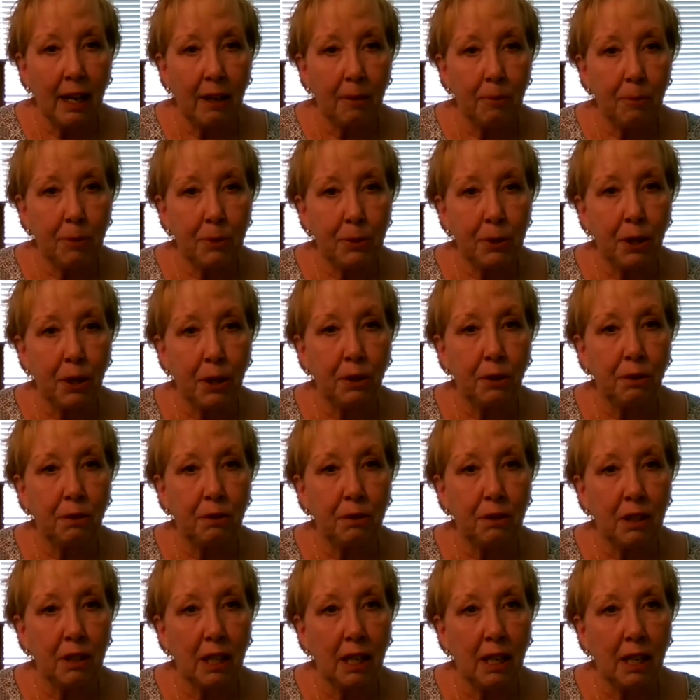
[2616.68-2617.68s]
So
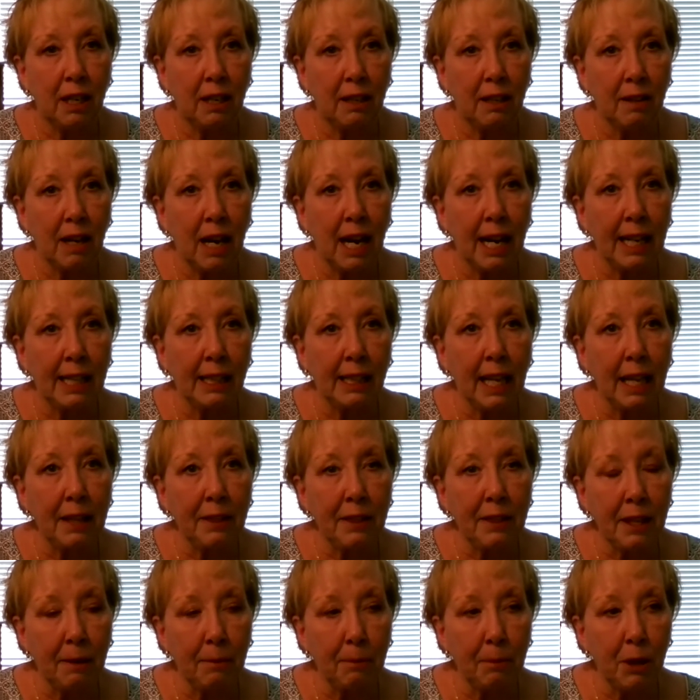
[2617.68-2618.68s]
I let
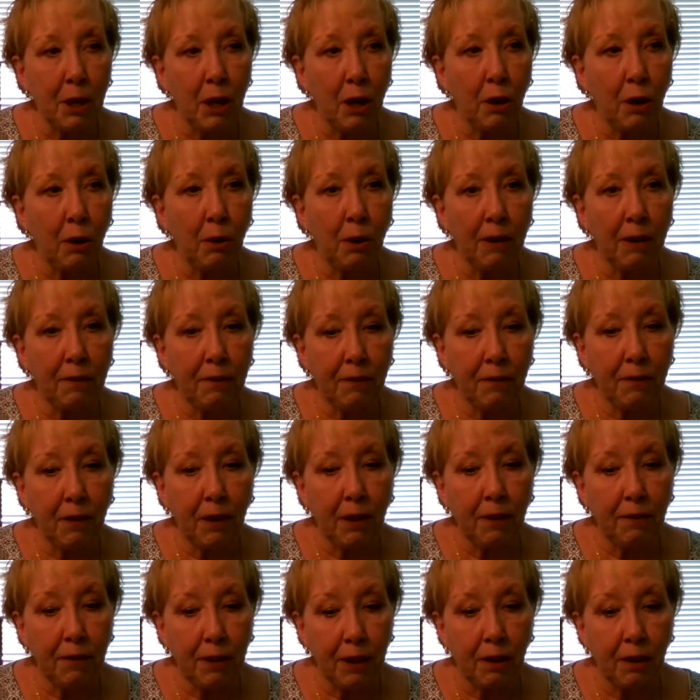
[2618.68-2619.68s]
them know if
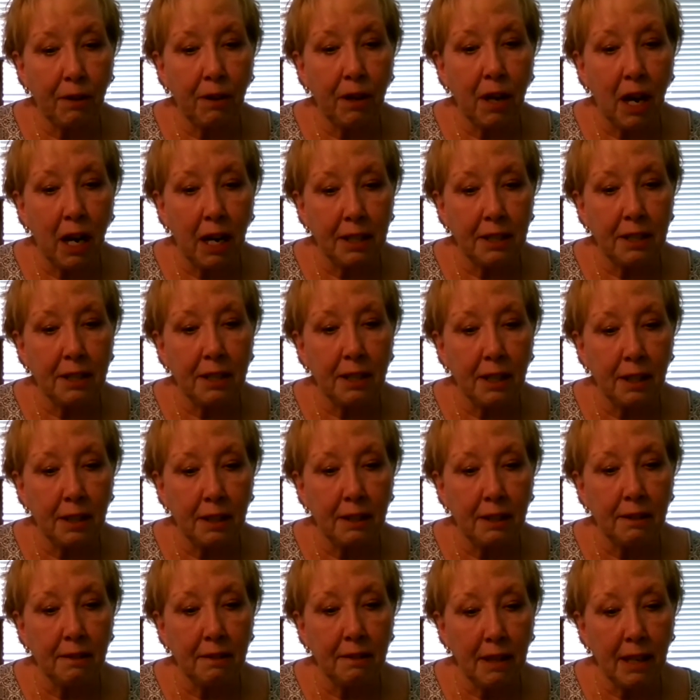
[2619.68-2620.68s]
they're
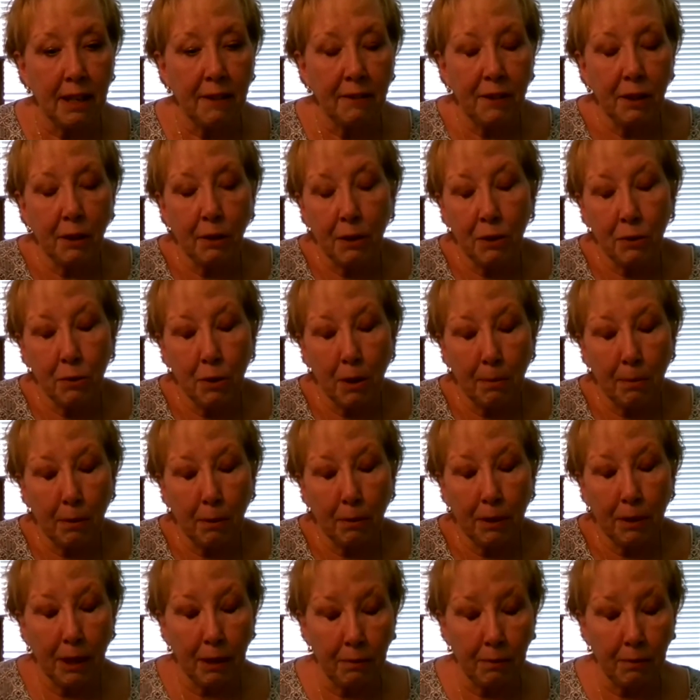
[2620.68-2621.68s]
in trouble,
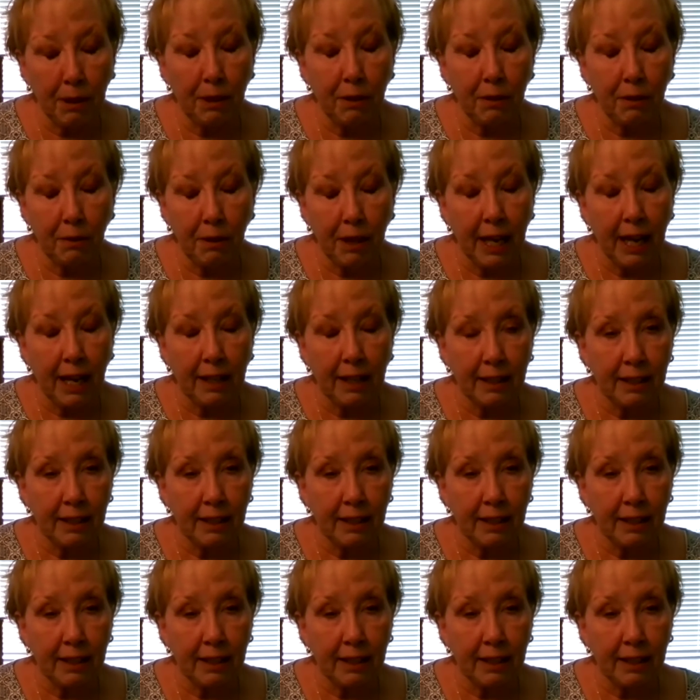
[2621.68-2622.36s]
then we do that.